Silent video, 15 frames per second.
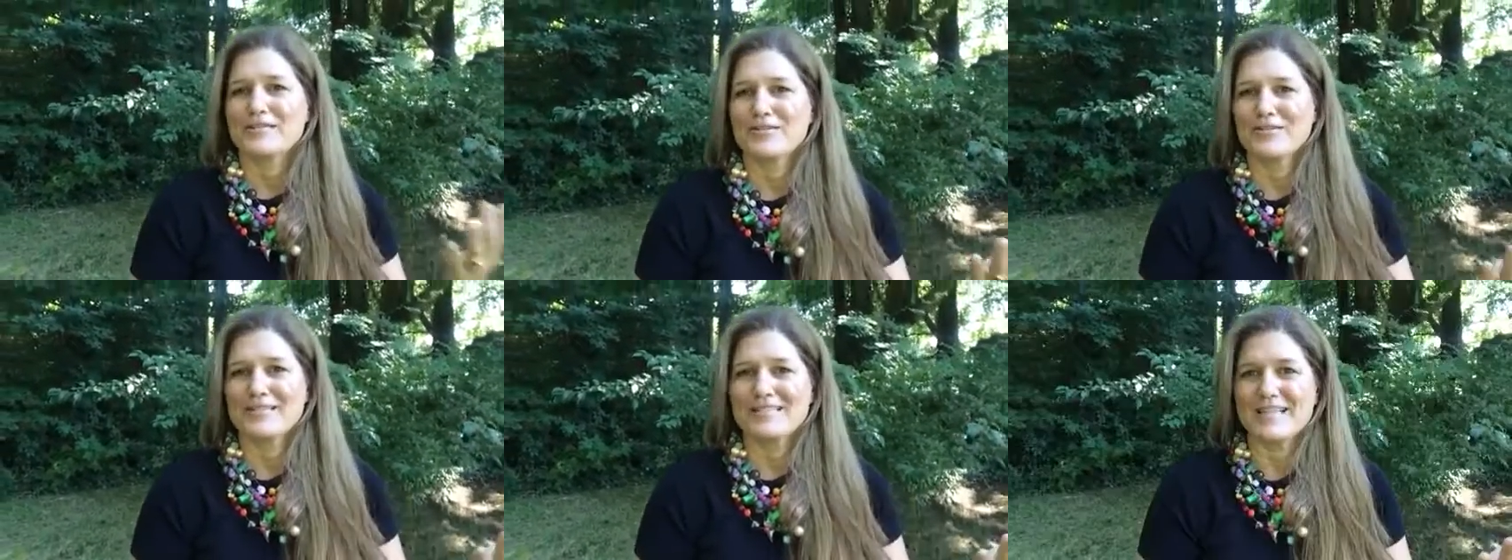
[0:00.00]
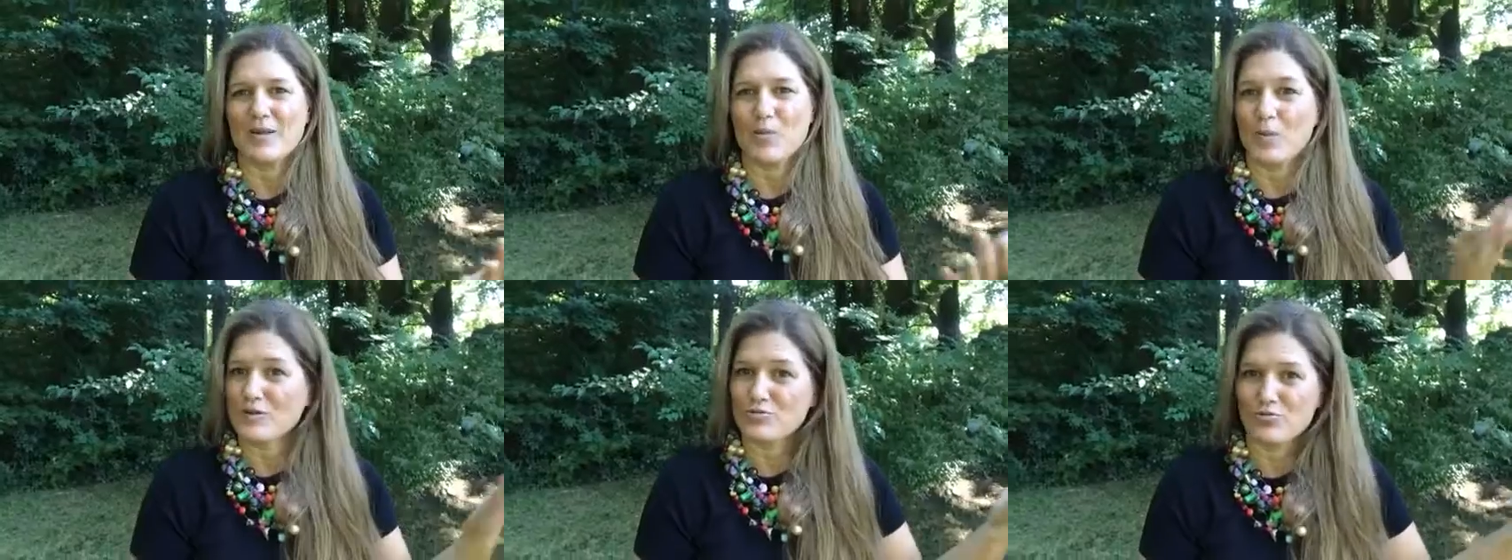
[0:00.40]
children
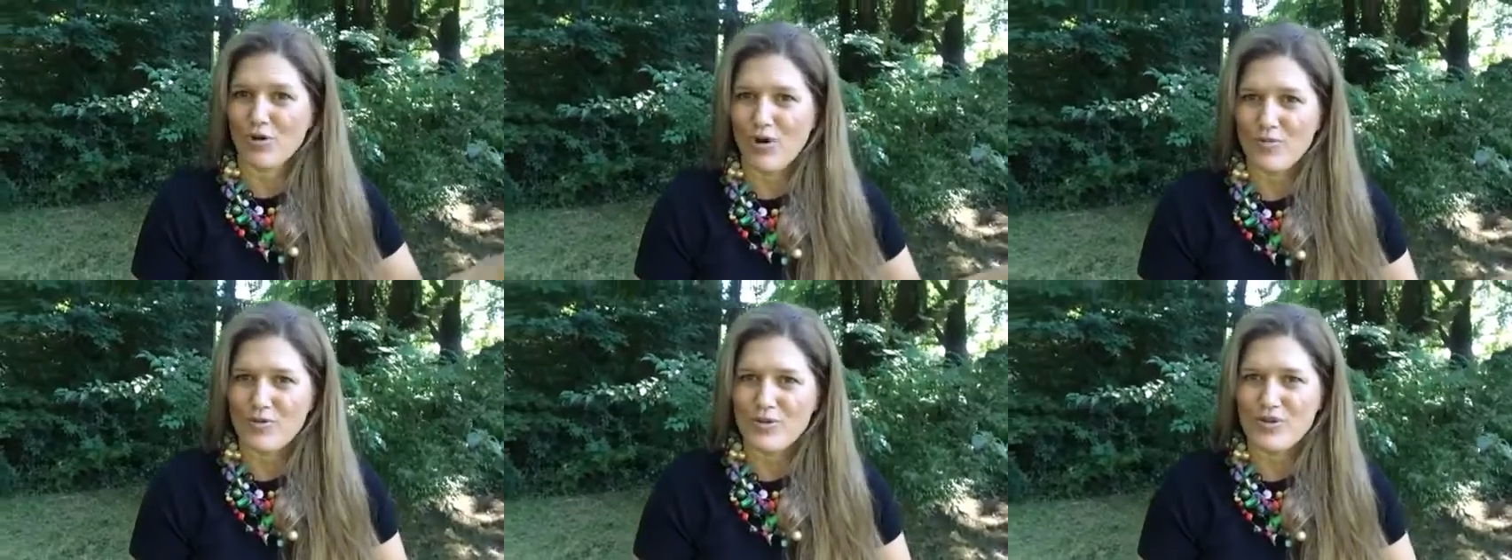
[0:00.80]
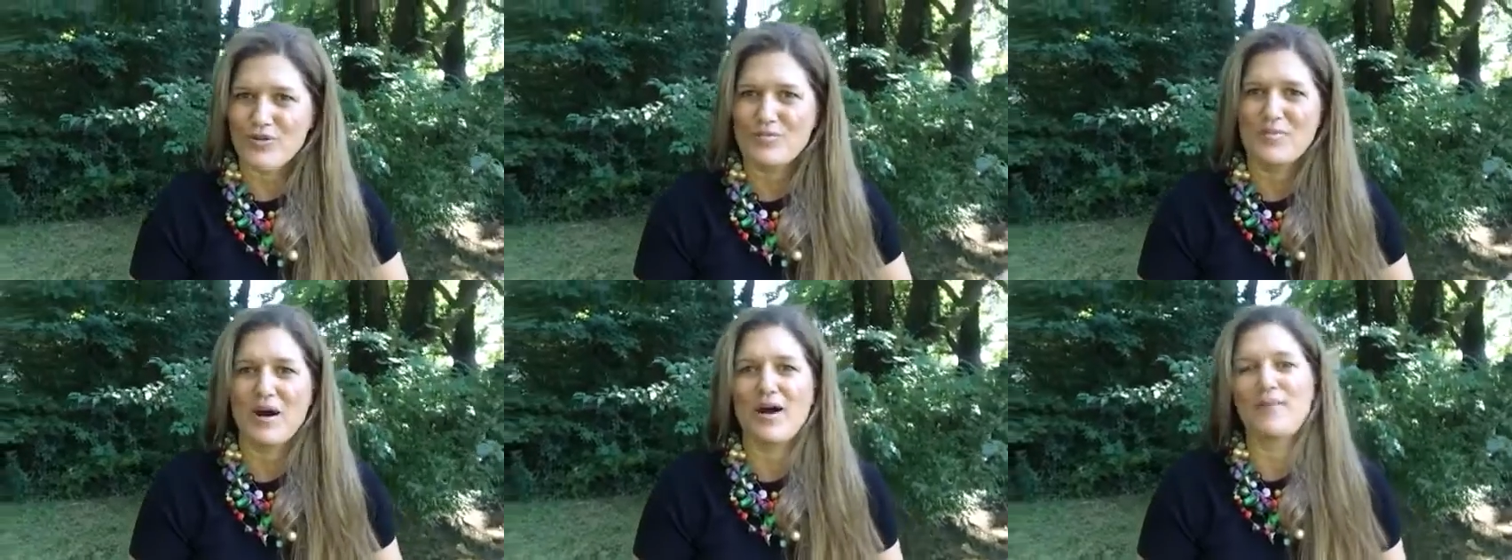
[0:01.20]
said, "What's wrong with
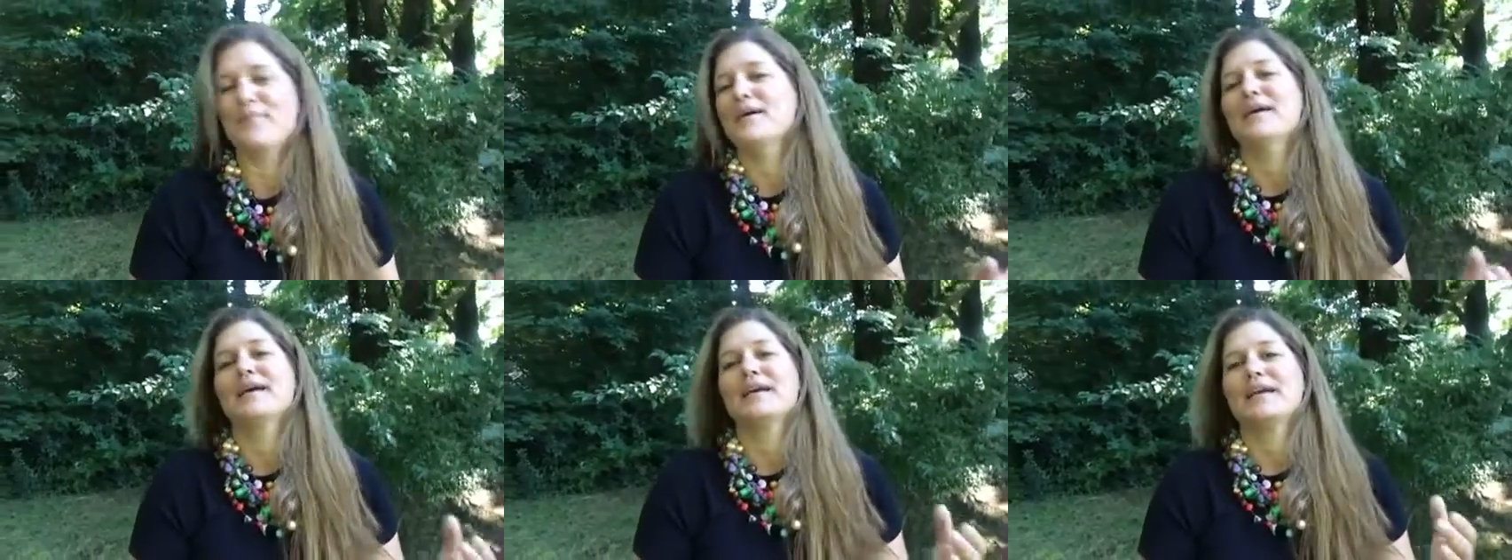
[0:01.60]
you, Mom?"